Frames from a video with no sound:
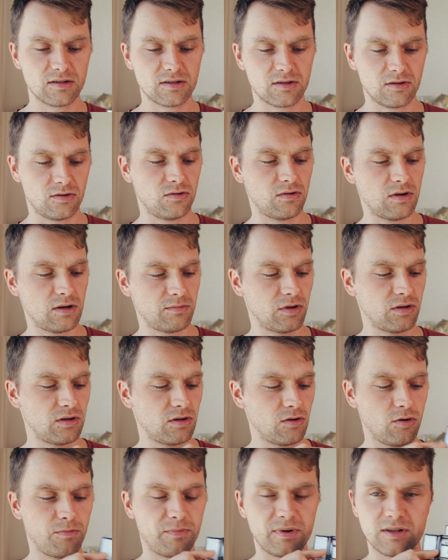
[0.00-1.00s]
So I'm
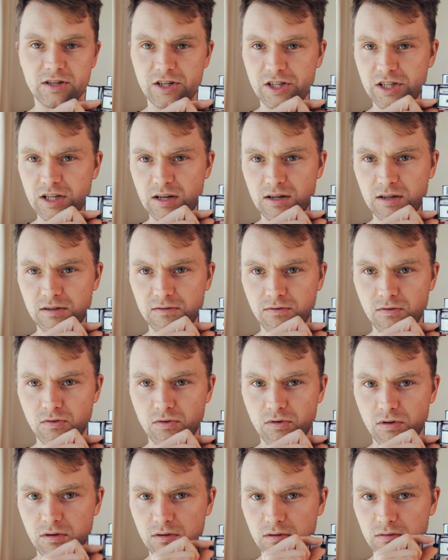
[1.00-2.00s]
gonna open the shutter
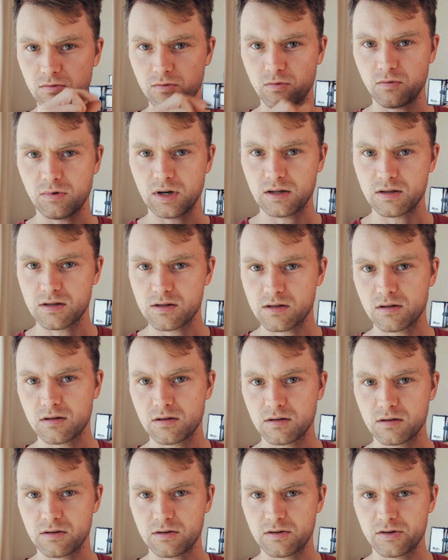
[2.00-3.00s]
for
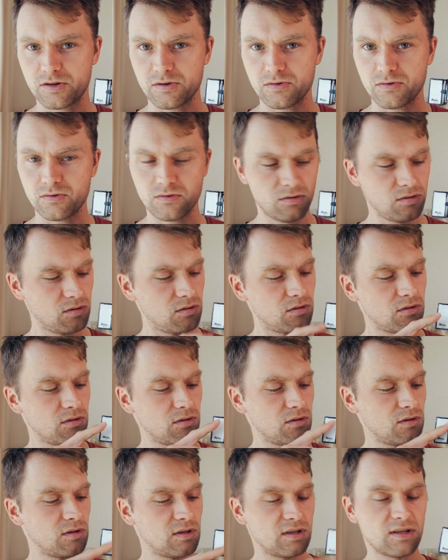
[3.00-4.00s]
1-2
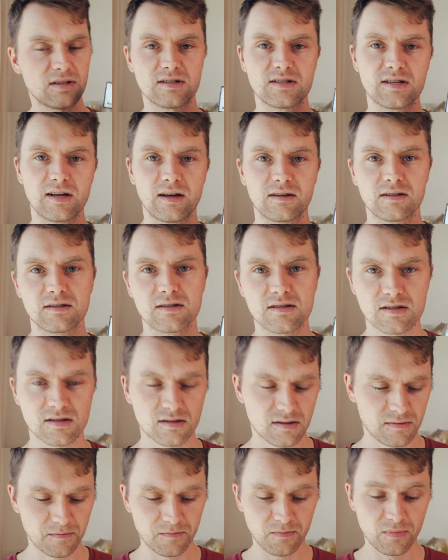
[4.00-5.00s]
seconds.
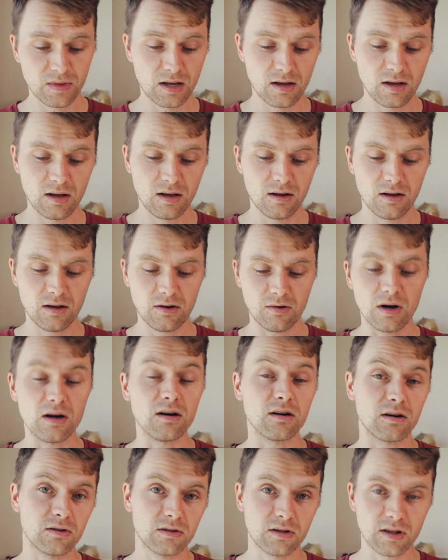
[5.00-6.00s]

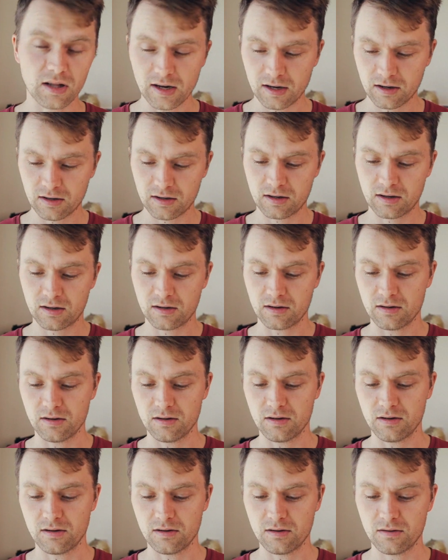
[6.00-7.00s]
Well, good luck
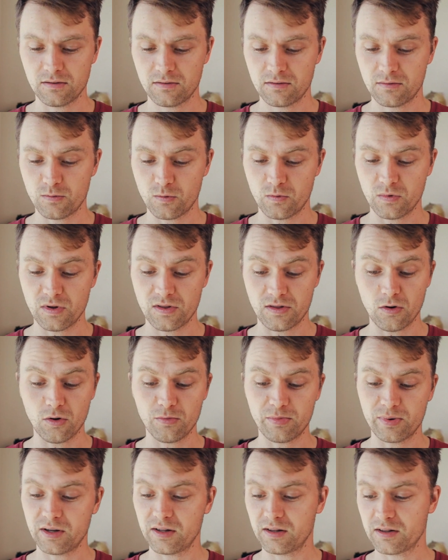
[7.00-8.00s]
with
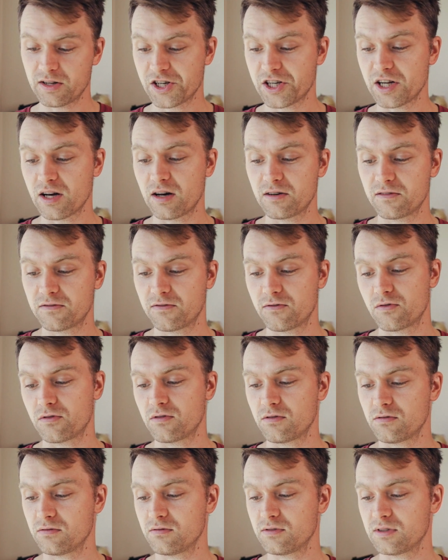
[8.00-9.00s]
opening the shutter
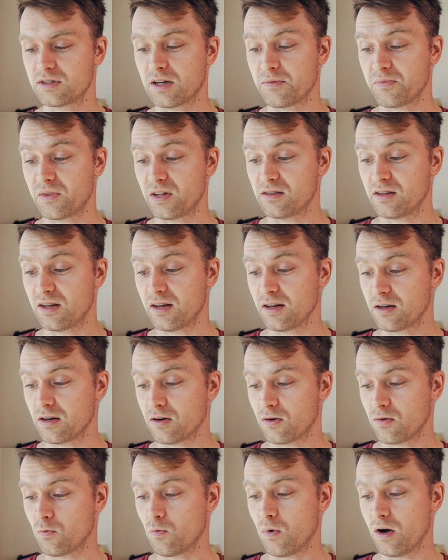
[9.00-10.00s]
for something like
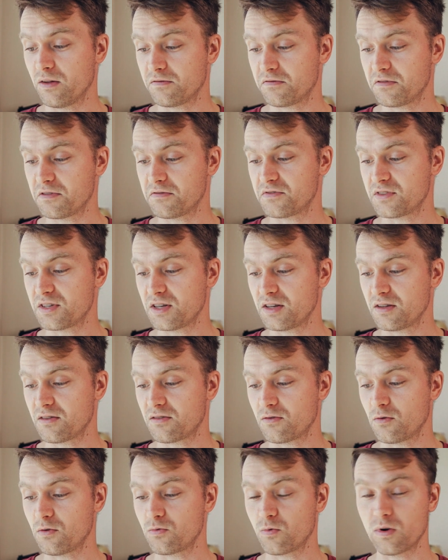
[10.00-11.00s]
1/15
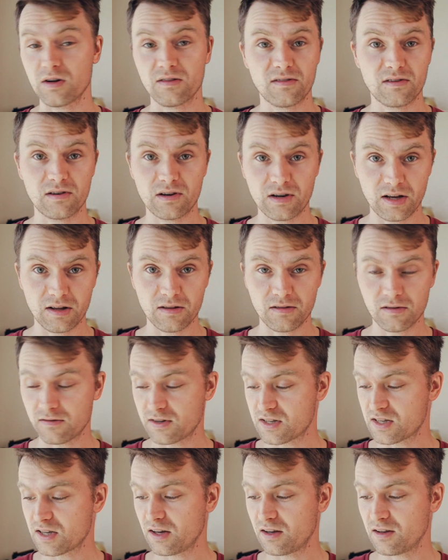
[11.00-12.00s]
or 1/30 of
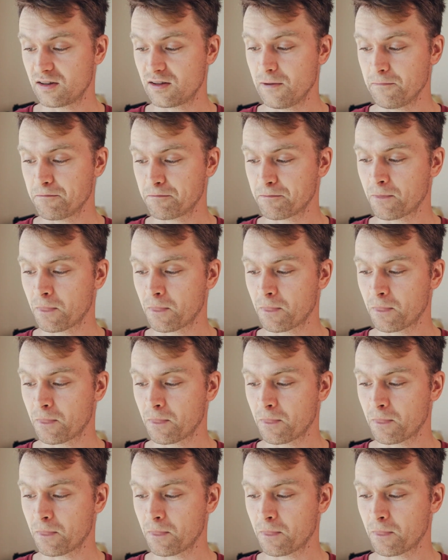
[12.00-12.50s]
a second.